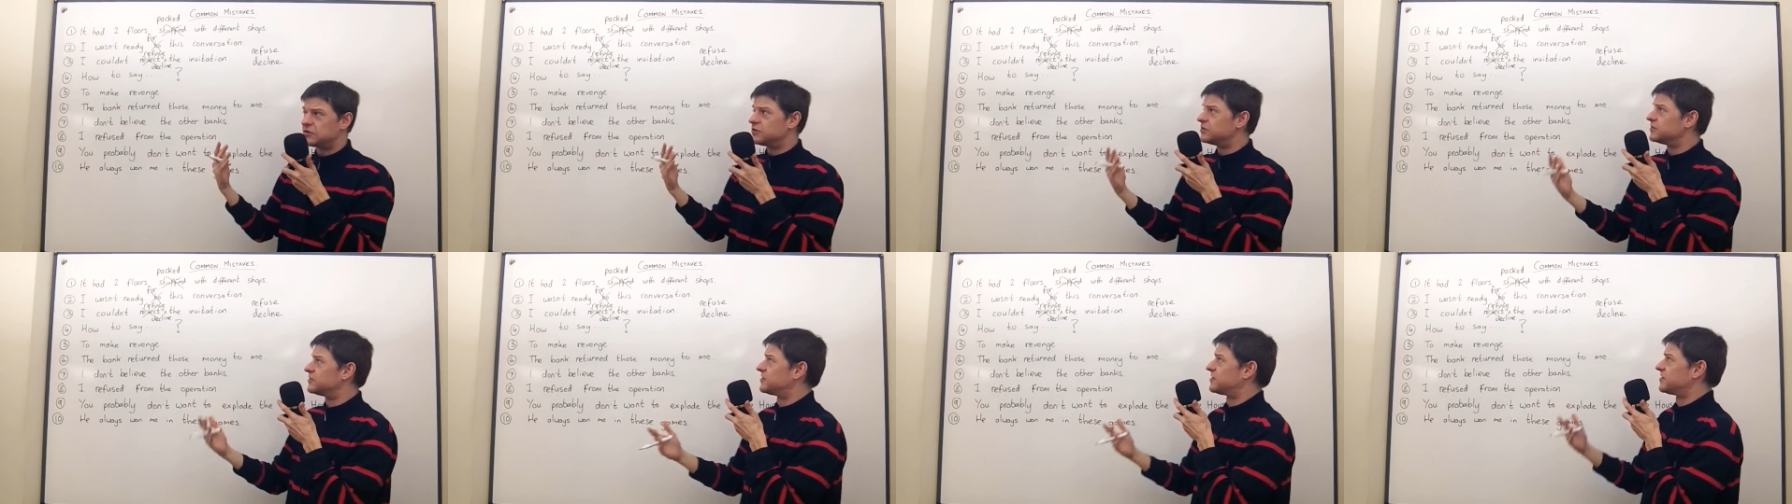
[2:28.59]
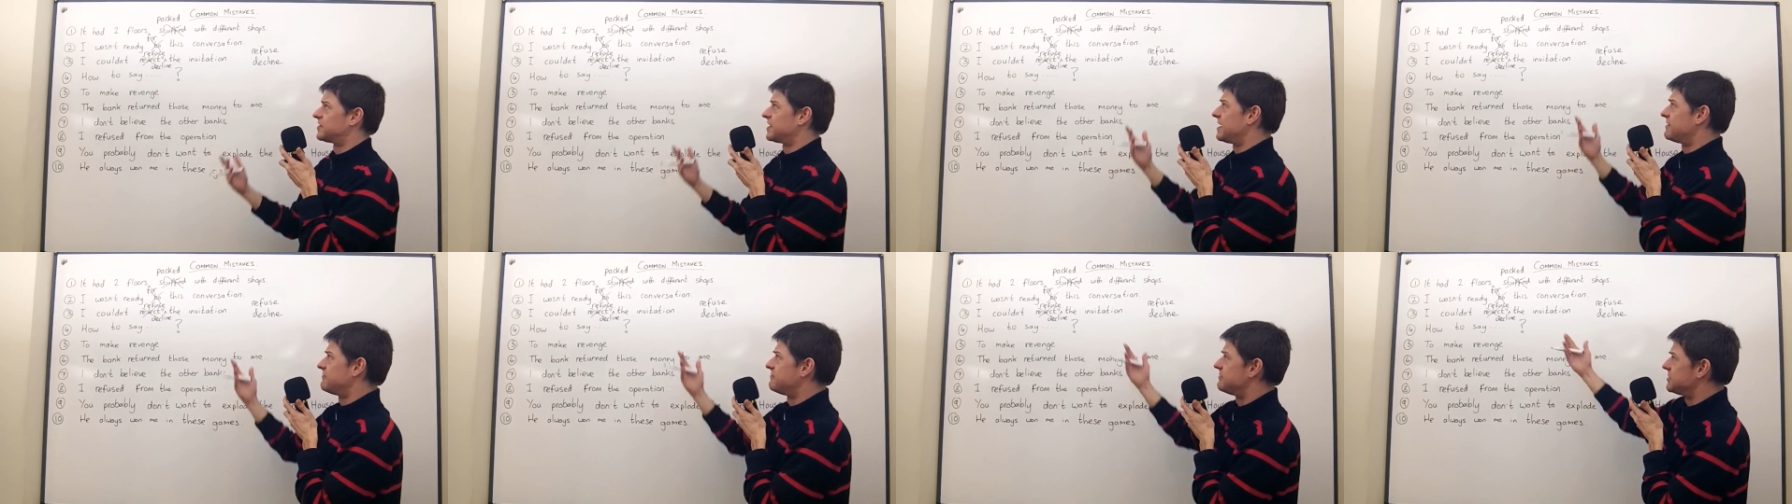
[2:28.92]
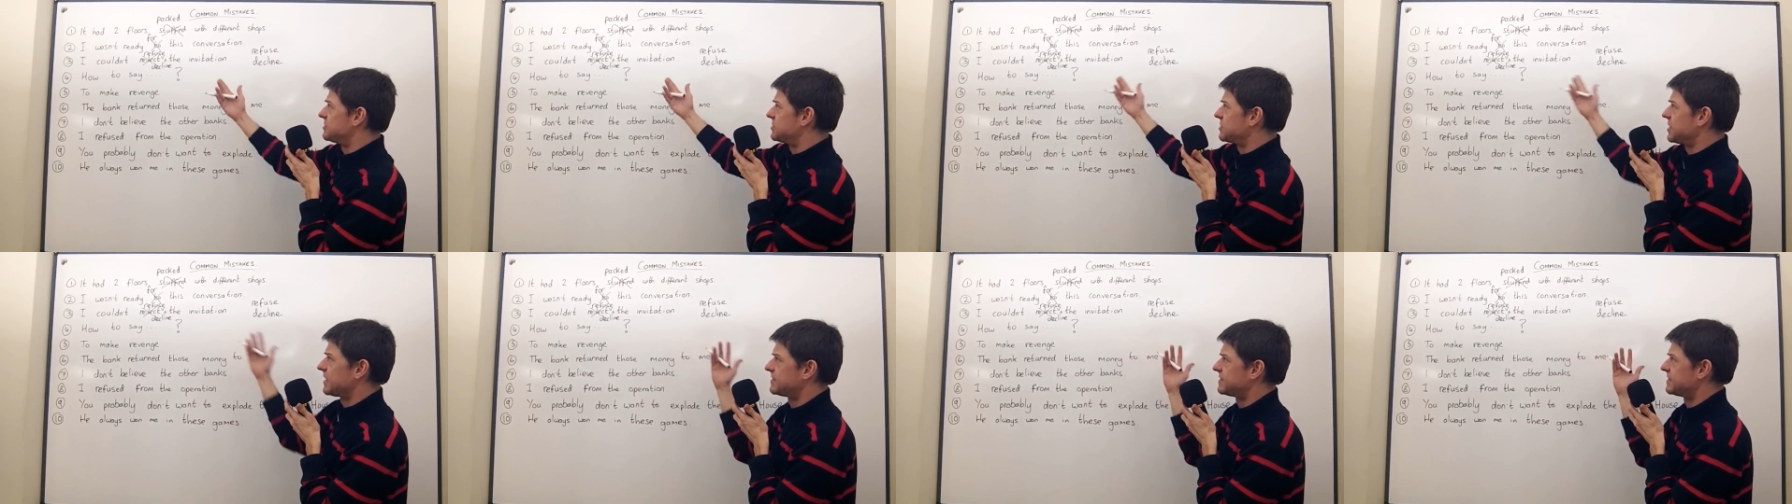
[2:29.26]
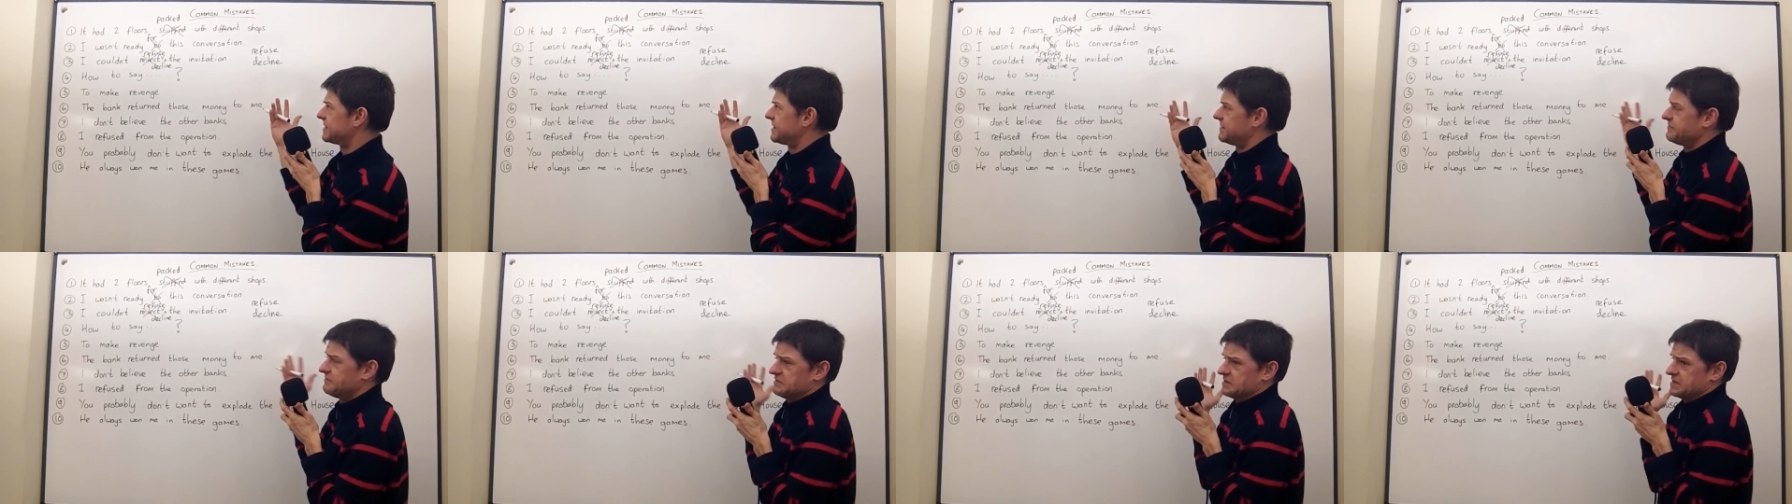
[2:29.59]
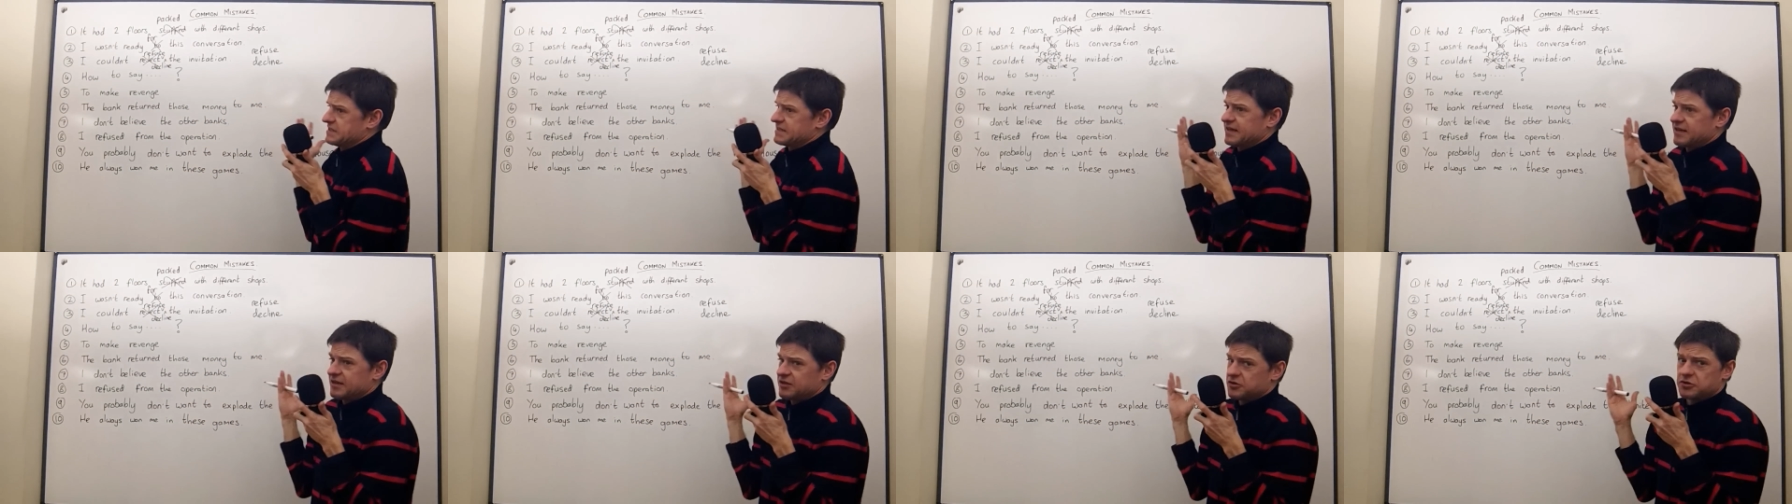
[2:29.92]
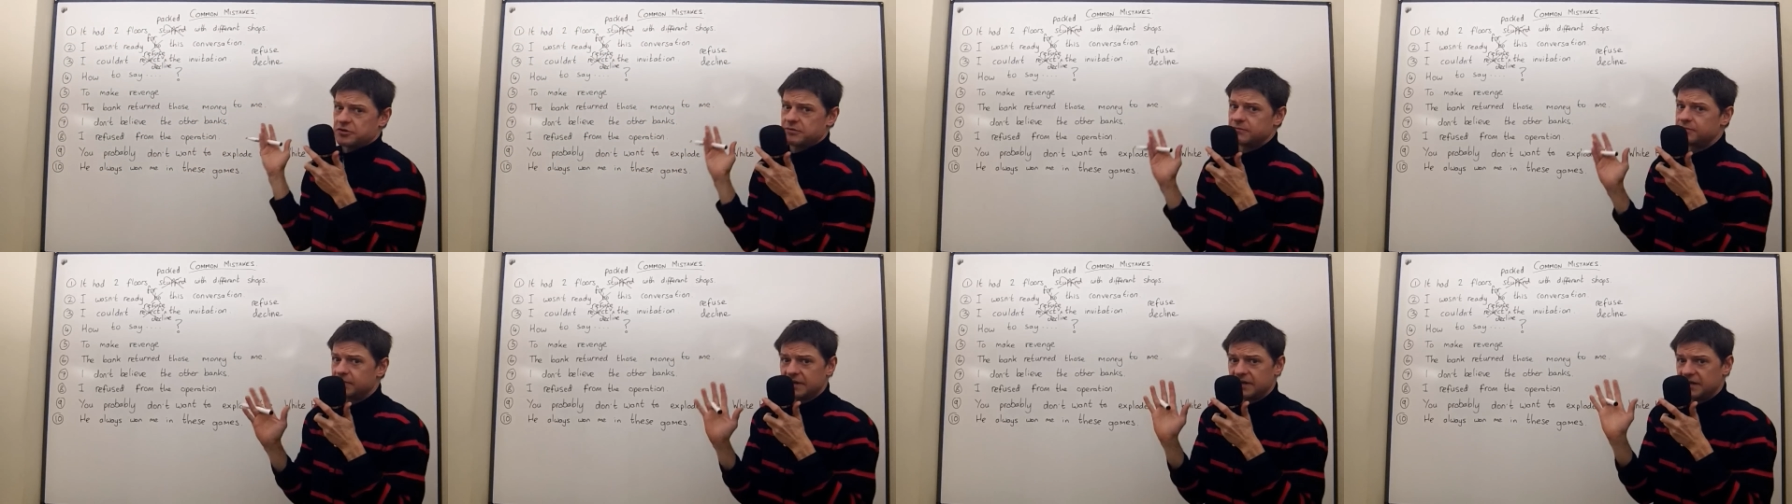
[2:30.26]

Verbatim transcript: could say reject an invitation,